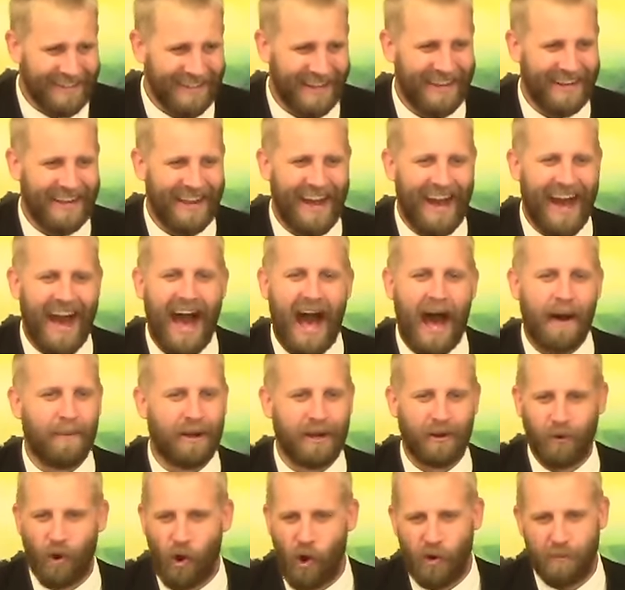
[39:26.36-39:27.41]
Like, I'm a
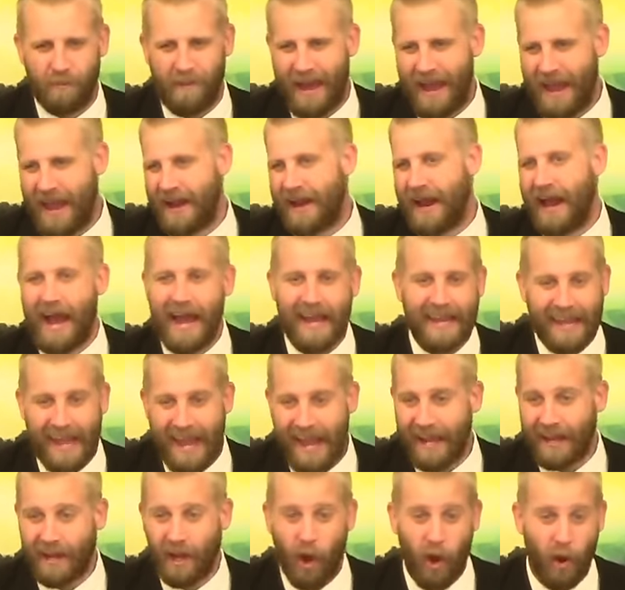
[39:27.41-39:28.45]
grown man. I
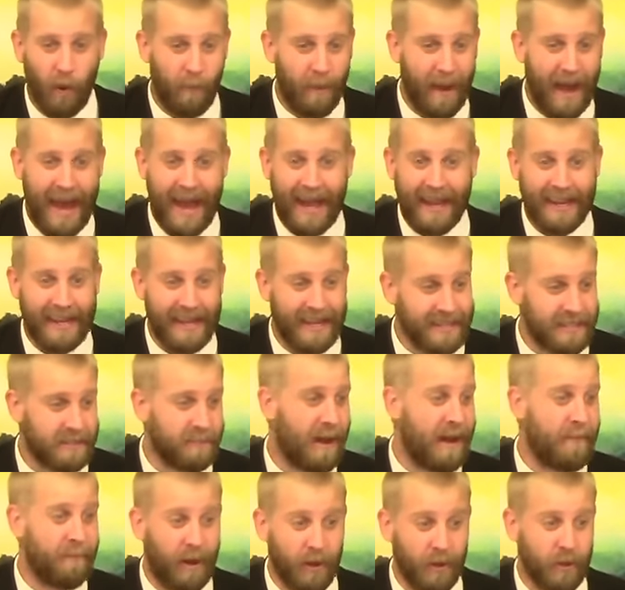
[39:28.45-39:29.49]
can't go back into
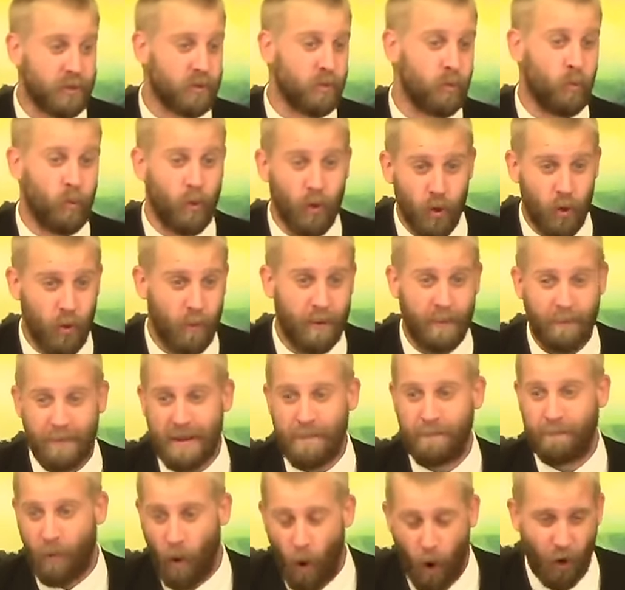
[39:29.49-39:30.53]
my mother's womb and be
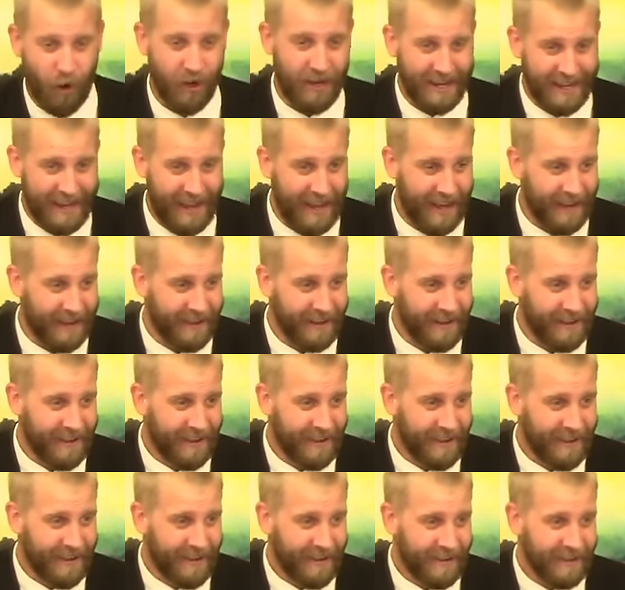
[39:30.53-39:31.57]
born again.
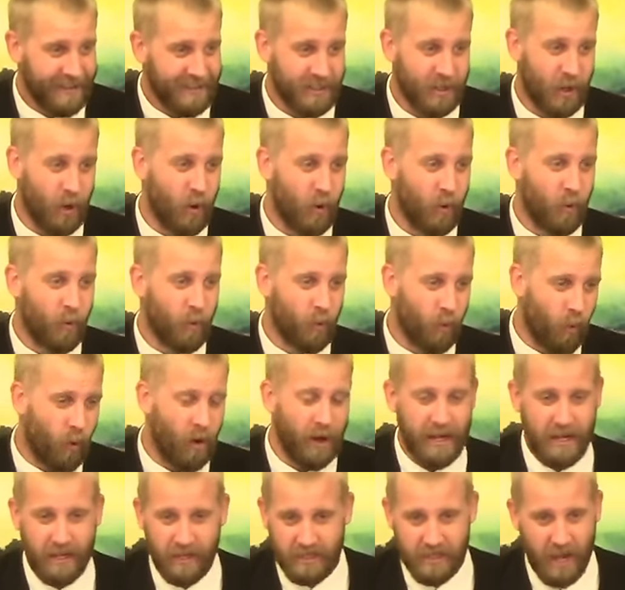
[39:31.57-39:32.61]
So
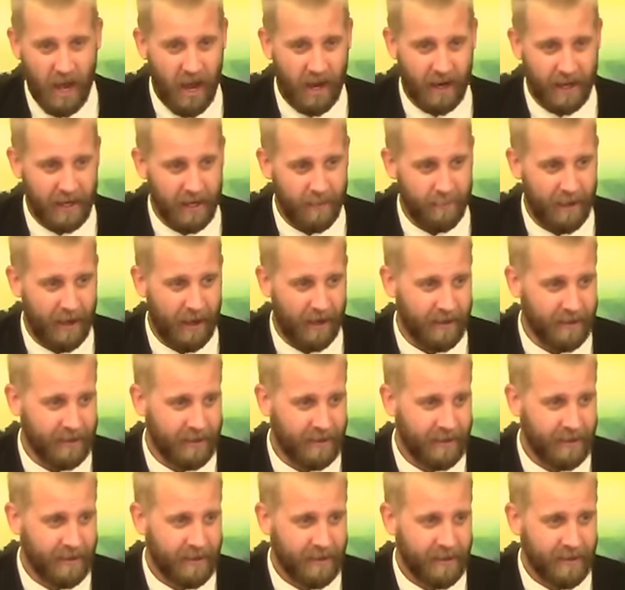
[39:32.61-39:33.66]
what are you talking about?
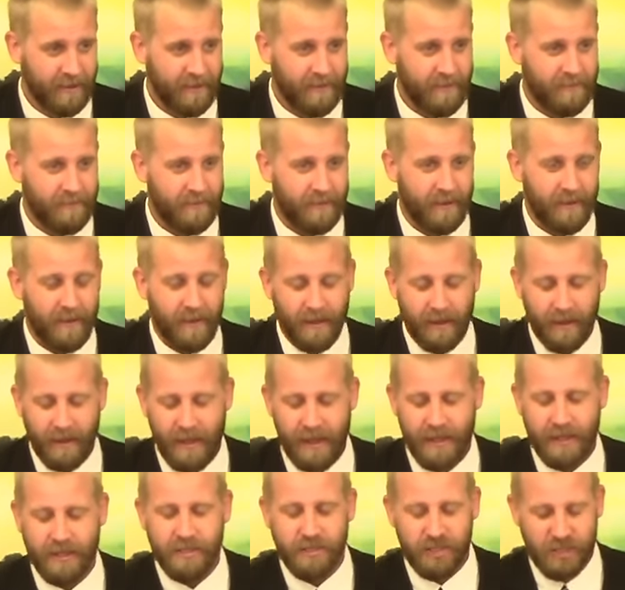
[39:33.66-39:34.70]

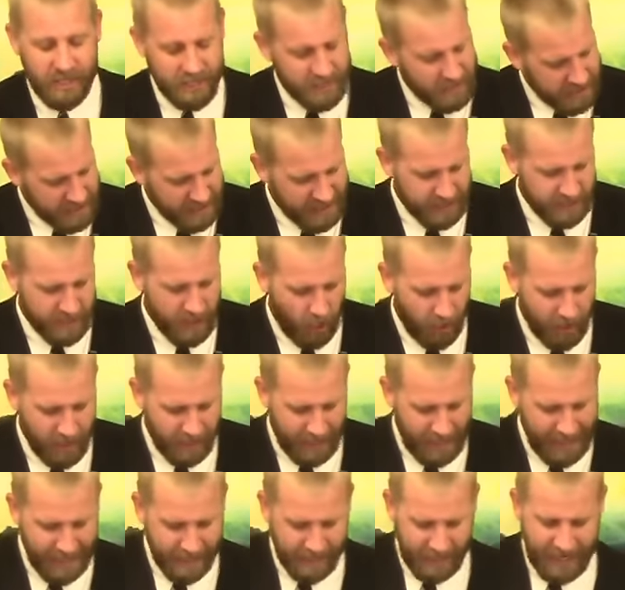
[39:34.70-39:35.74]
And Jesus, you know, he,
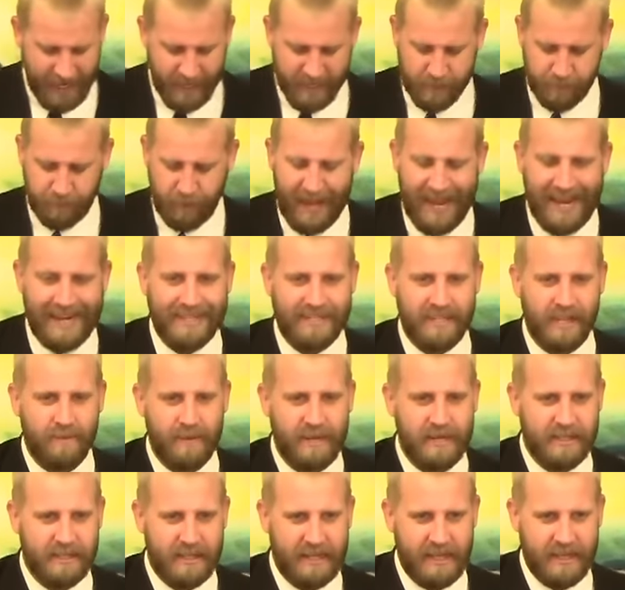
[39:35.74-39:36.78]
he explains them.
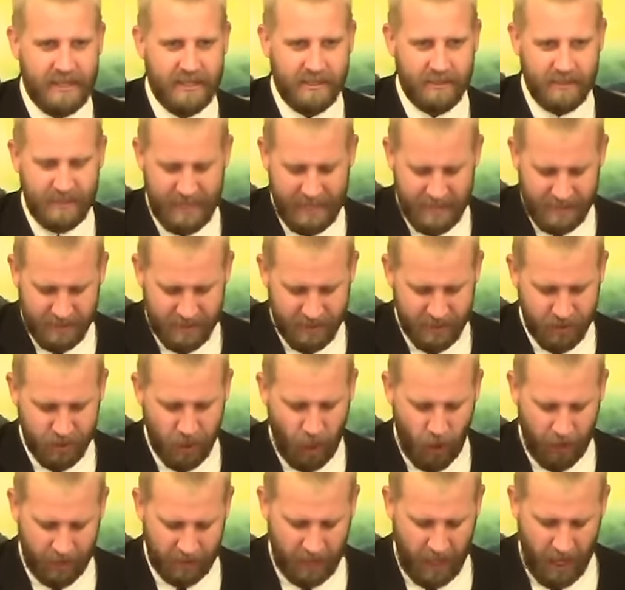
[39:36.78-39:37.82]
He's, he's, he's
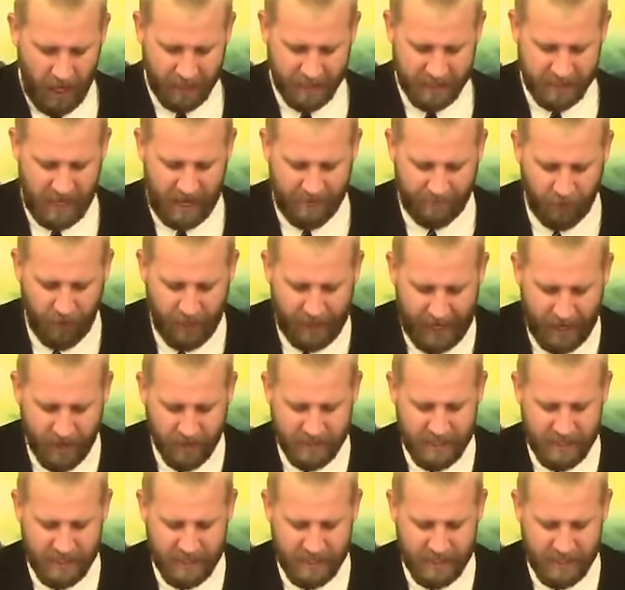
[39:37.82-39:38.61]
showing long suffering here.